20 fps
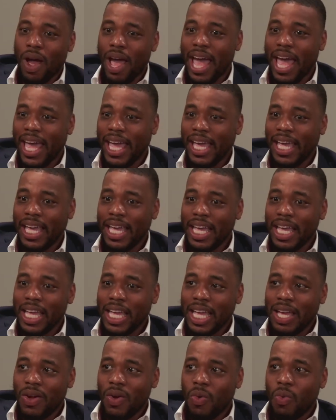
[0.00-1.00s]
way
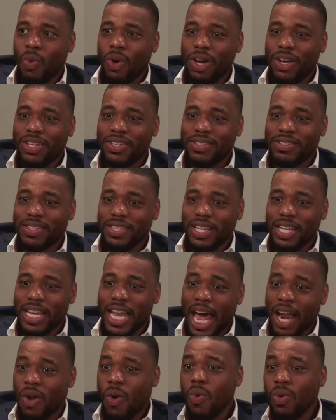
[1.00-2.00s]
was
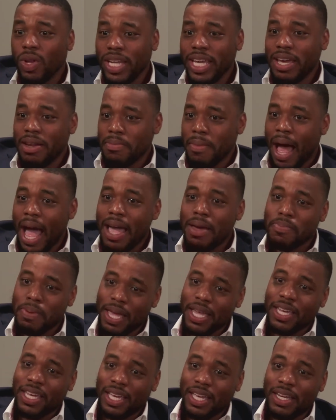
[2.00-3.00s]
not only, in my
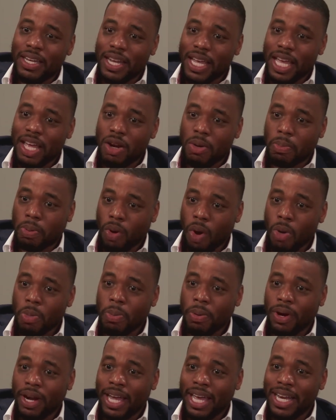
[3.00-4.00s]
opinion,
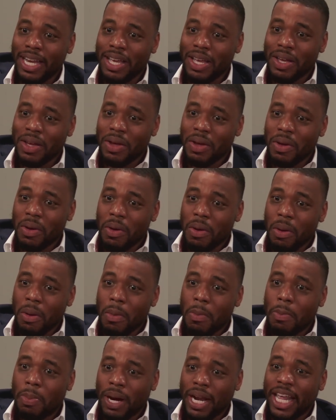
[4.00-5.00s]
inappropriate,
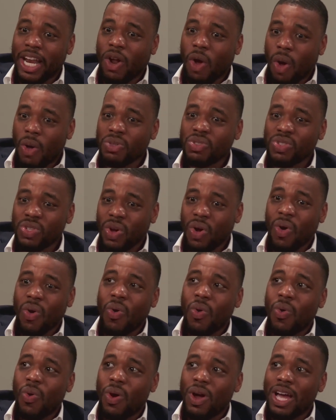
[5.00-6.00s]
but it
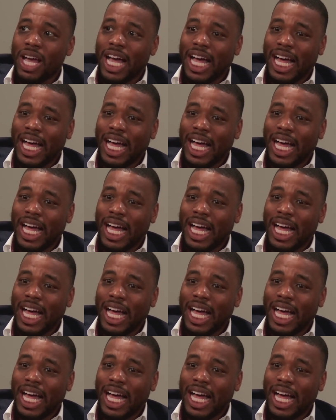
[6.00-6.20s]
also